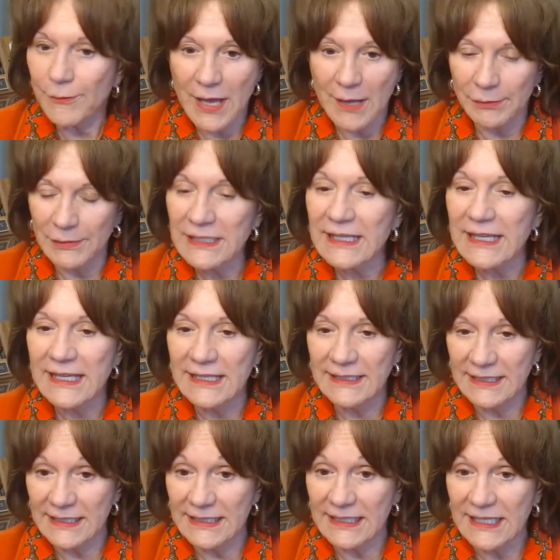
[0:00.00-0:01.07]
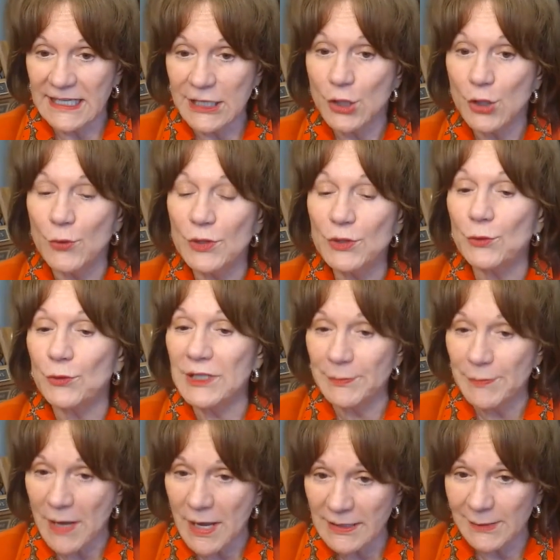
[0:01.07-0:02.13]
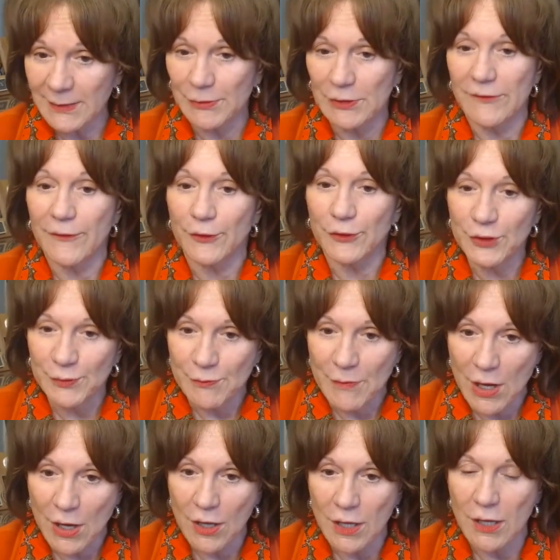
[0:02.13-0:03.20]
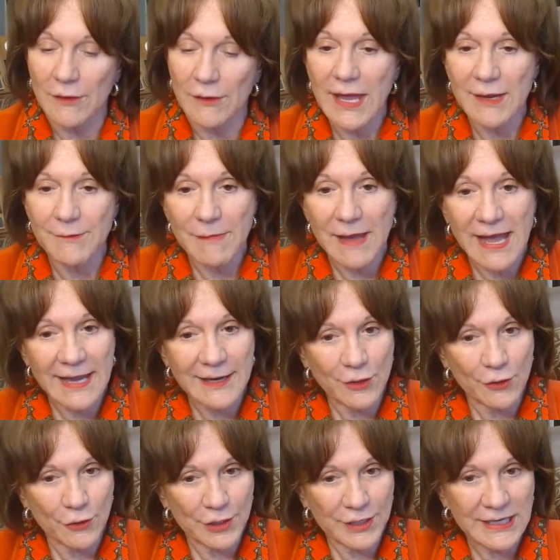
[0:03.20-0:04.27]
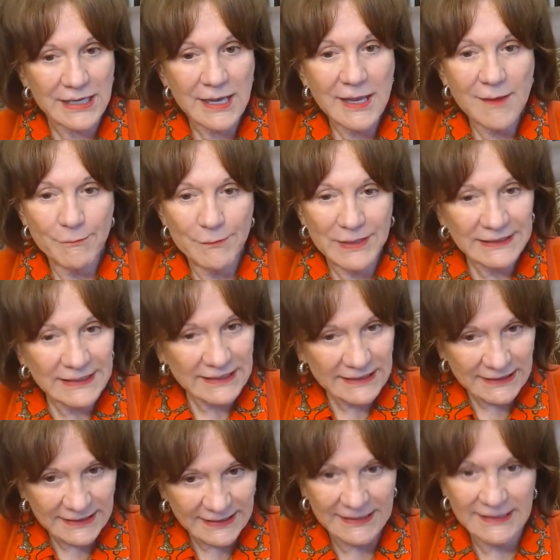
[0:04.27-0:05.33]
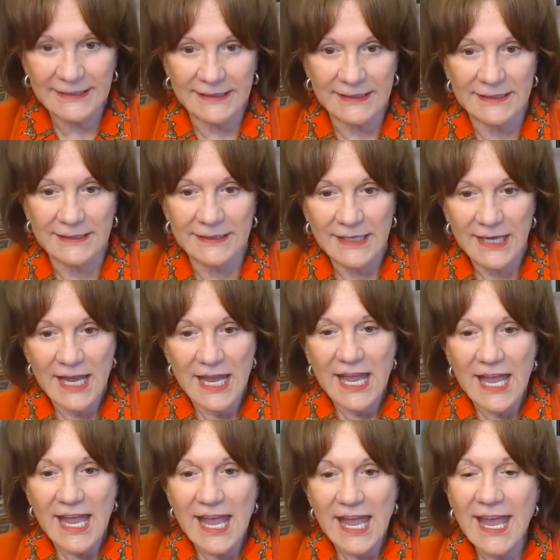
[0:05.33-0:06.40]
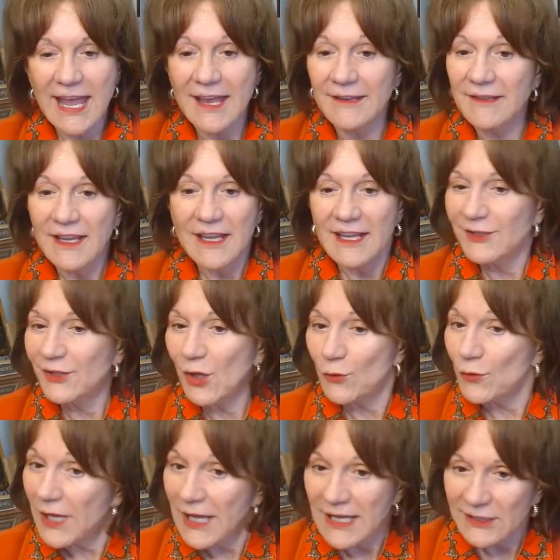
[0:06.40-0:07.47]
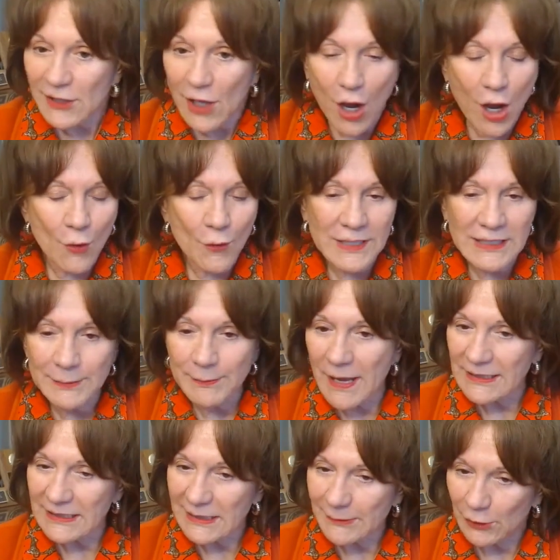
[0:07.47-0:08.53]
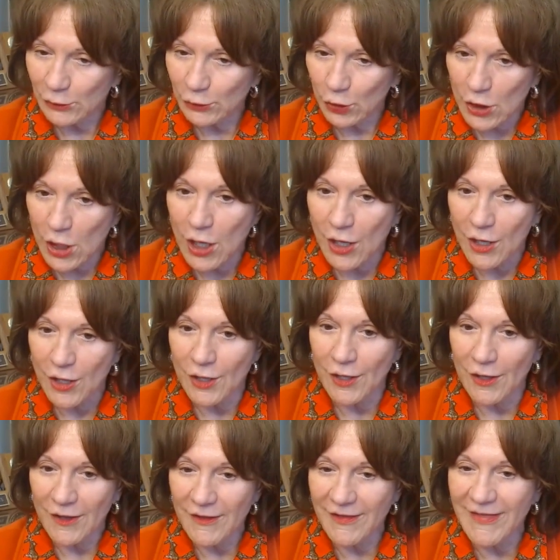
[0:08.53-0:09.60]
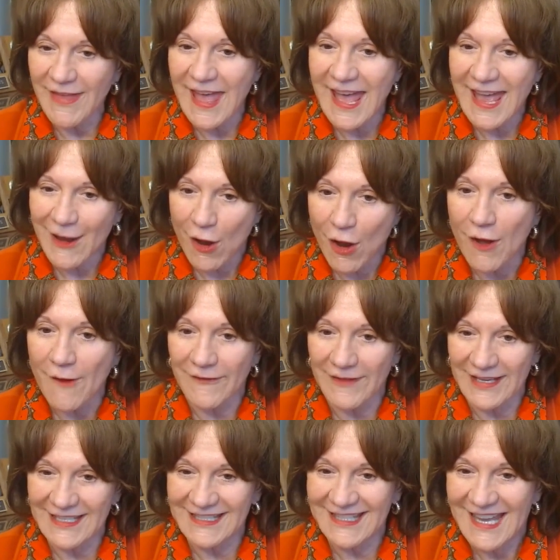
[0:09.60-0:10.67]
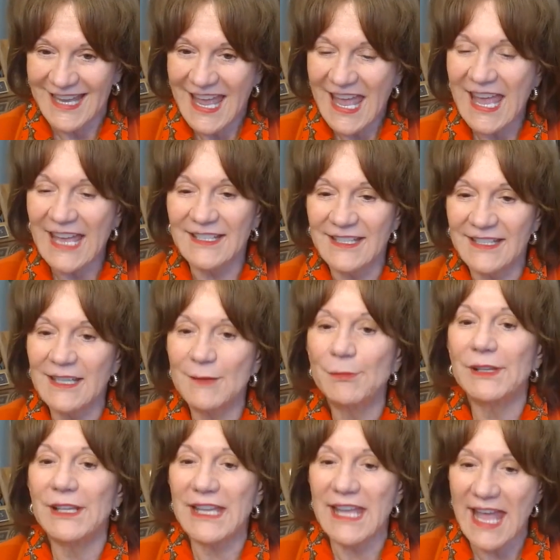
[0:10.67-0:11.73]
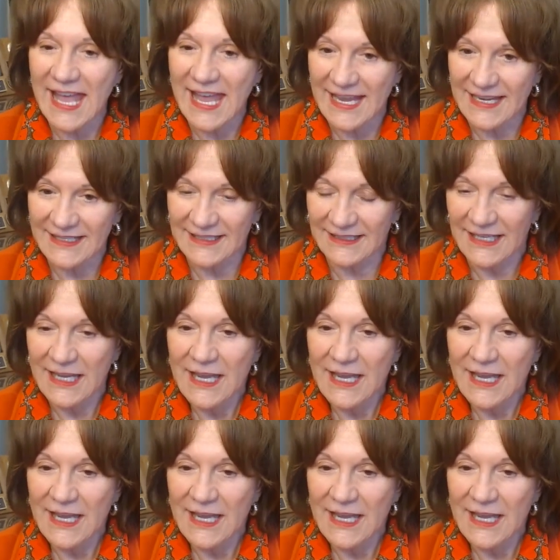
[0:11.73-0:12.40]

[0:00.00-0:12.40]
public entity who is responsible for small and minority business assistance. And so it's always possible to call that office and simply ask.